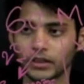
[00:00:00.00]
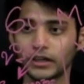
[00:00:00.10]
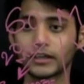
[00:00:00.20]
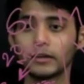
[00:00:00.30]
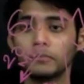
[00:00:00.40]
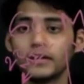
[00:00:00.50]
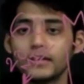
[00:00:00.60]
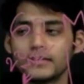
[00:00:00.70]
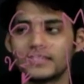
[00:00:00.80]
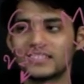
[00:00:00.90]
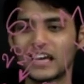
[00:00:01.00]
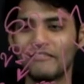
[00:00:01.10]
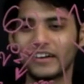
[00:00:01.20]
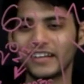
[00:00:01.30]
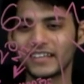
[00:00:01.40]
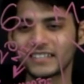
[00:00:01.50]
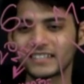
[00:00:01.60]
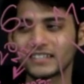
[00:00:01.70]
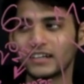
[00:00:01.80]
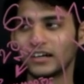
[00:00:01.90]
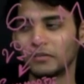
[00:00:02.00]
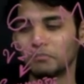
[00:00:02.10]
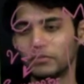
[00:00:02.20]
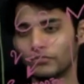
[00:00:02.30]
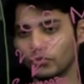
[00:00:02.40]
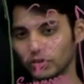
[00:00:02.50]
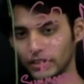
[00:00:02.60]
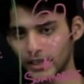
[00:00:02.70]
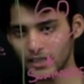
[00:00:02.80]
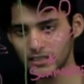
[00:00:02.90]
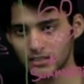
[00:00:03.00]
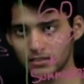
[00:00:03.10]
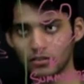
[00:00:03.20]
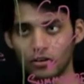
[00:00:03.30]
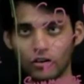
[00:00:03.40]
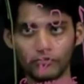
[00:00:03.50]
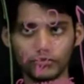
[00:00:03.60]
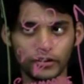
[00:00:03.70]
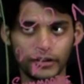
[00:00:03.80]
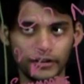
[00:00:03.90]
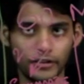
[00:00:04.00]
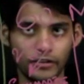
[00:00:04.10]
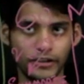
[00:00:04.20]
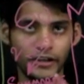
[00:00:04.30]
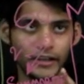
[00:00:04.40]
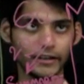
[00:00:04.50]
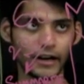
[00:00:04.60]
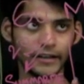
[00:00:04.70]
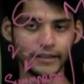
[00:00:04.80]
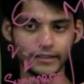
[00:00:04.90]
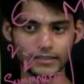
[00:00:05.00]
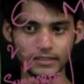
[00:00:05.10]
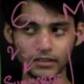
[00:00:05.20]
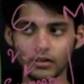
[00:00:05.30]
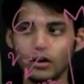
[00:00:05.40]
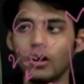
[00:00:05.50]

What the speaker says: It can be 7 days before the test of your reading, writing, and listening,